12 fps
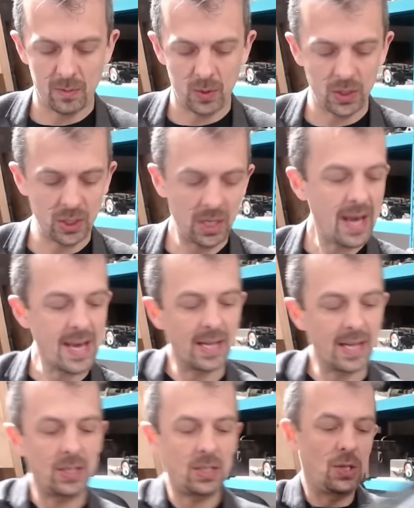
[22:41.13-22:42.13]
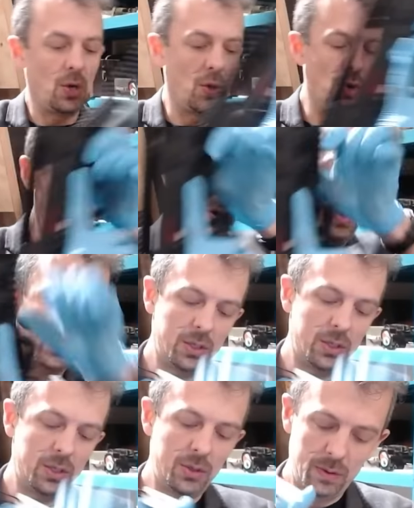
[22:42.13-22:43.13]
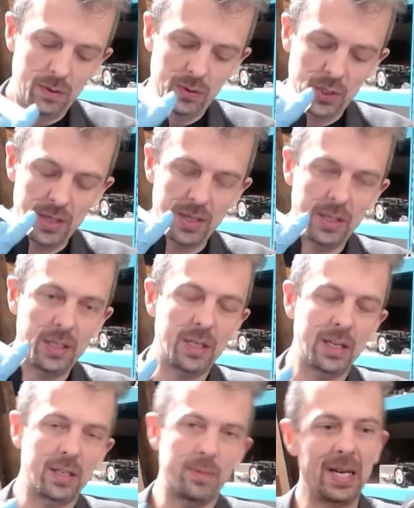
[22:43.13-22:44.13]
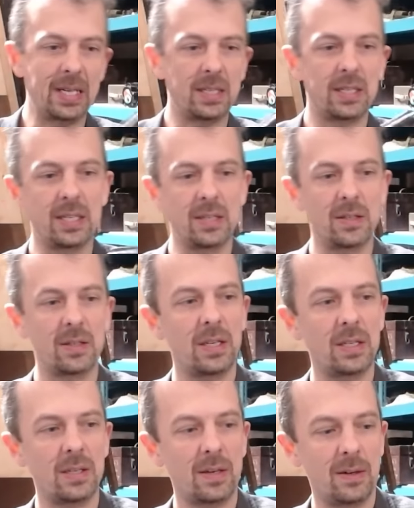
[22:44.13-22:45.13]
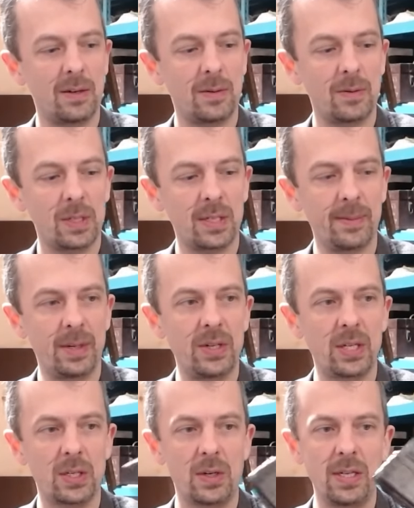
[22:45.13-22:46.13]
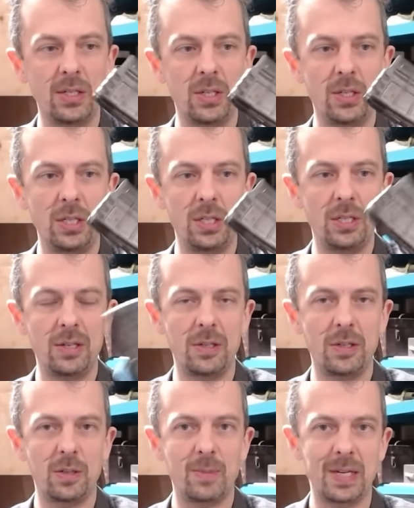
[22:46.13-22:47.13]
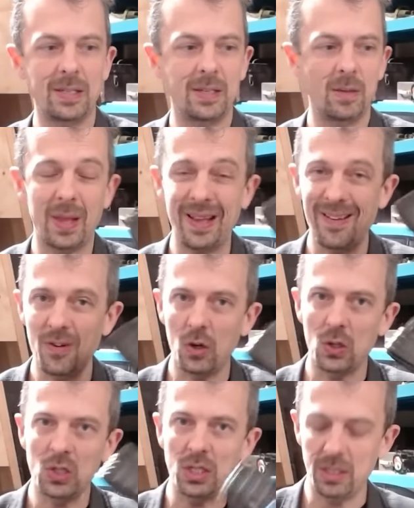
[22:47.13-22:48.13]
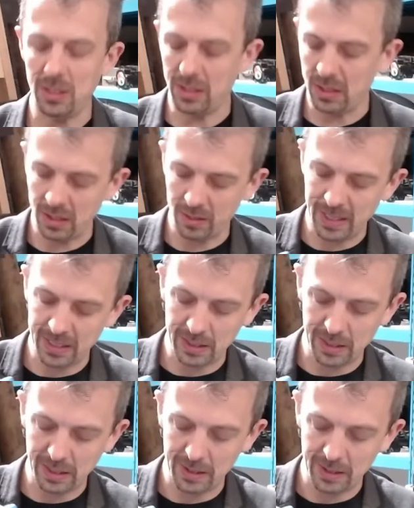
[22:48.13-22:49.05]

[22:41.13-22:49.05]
which takes not G thirty-six magazines. These are similar in design to the G thirty-six magazine, but they are not G thirty-six magazines.